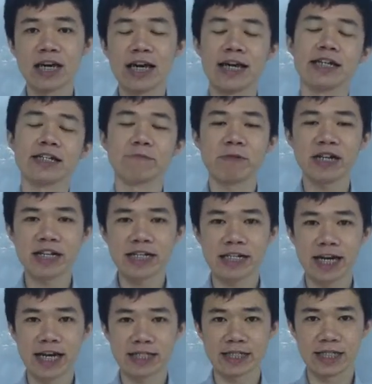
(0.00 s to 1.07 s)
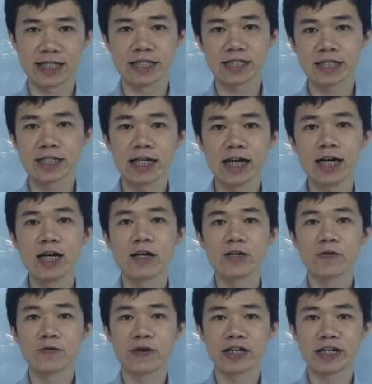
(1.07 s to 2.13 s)
In American accent,
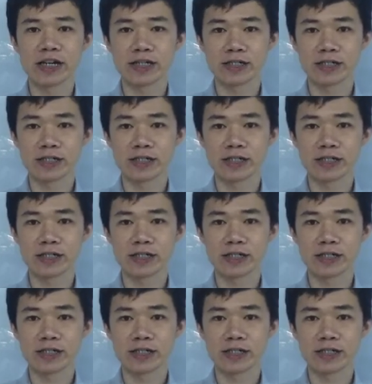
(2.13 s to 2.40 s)
when there's